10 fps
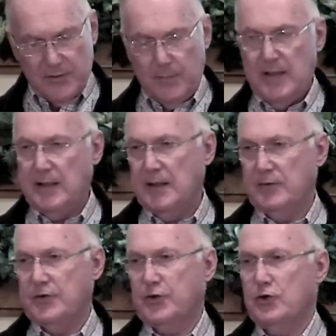as being
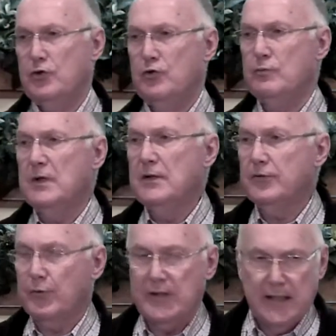in the tomb
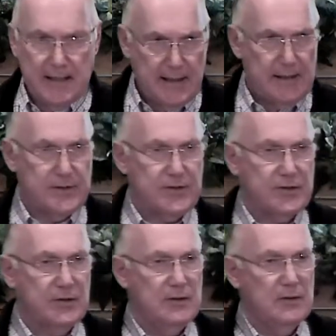three days.